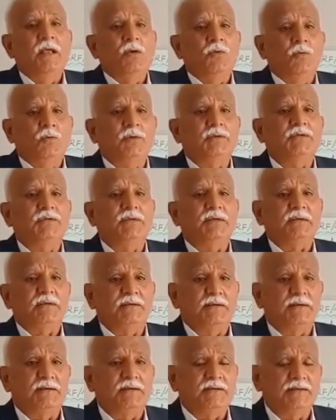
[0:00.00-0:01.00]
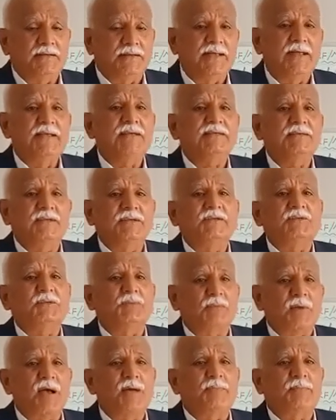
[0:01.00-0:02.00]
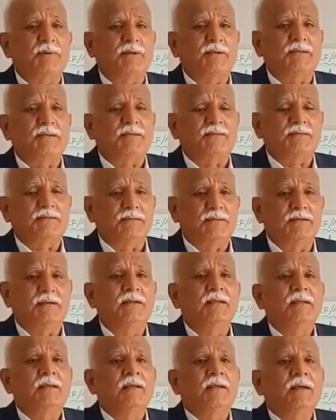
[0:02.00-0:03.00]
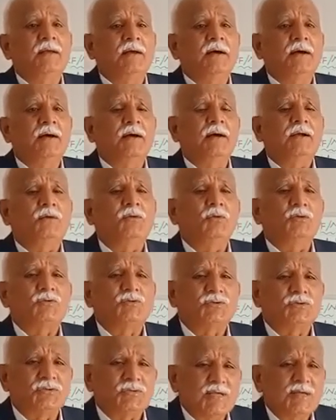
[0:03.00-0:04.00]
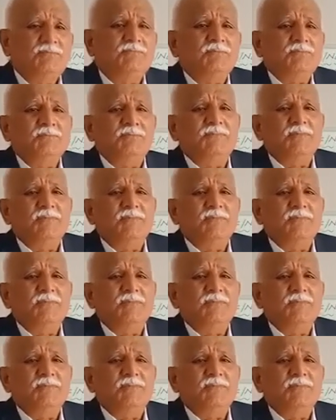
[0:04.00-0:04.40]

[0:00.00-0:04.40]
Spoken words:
which retains its properties to some